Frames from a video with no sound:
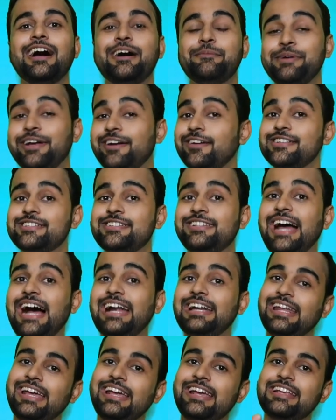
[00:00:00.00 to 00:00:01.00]
because
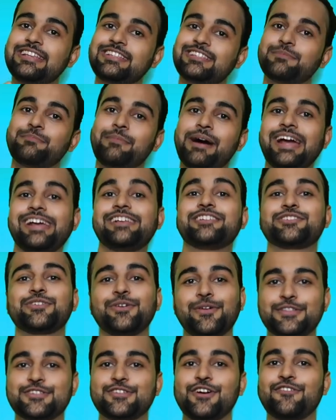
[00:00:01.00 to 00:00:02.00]
that is my
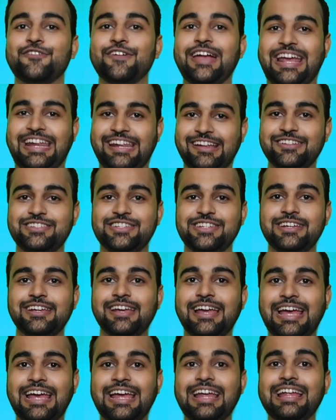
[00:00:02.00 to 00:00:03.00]
source of energy.